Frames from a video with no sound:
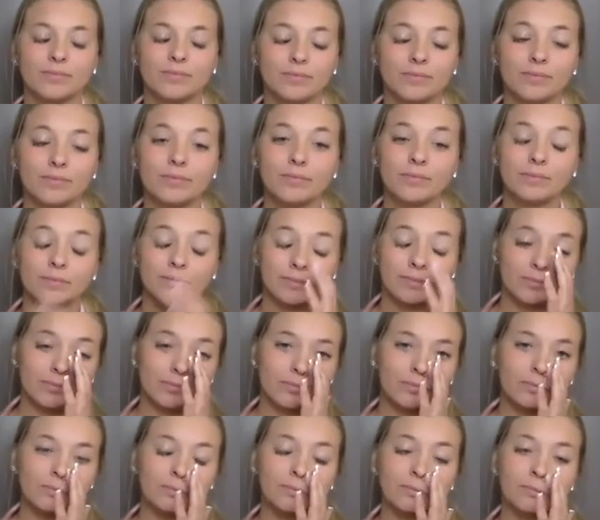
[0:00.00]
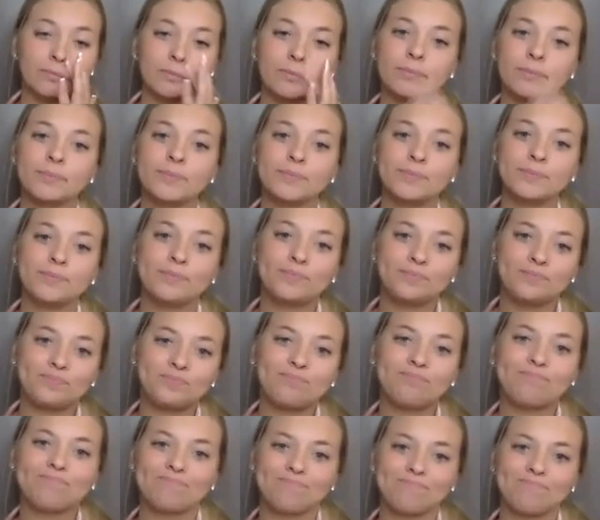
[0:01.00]

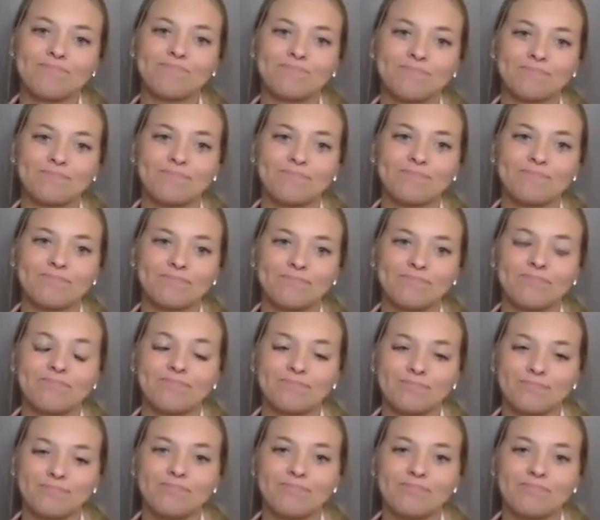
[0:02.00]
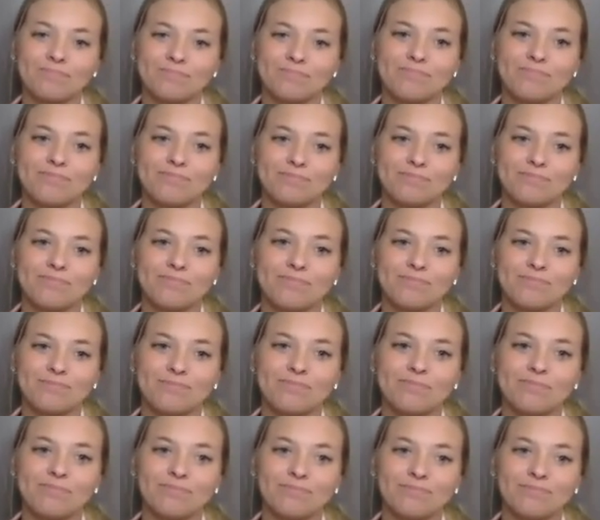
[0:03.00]

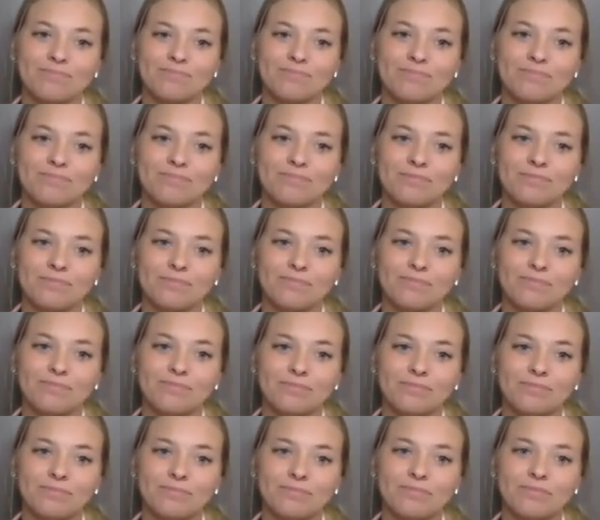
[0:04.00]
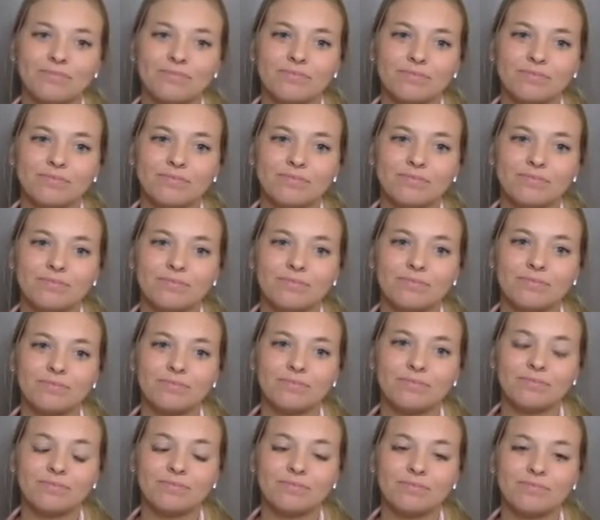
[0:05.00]

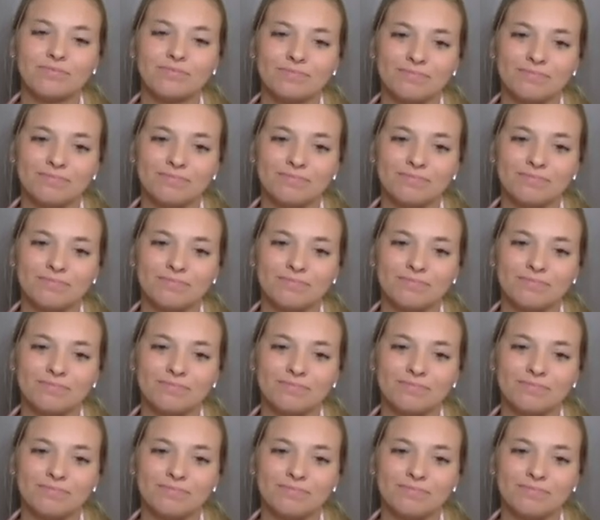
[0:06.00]
This person isn't speaking.